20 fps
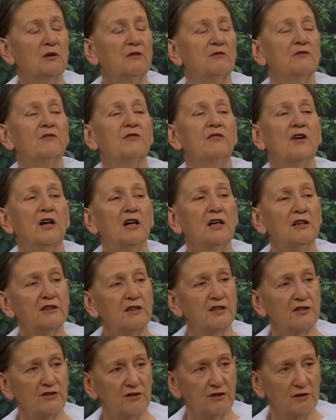far
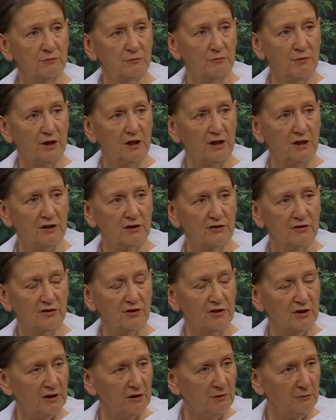distant
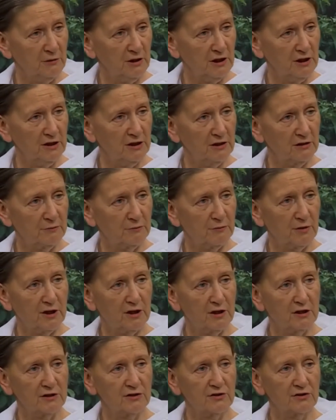past, immediate
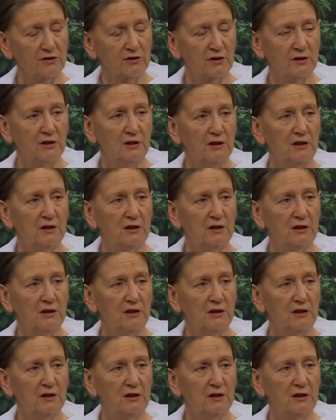past,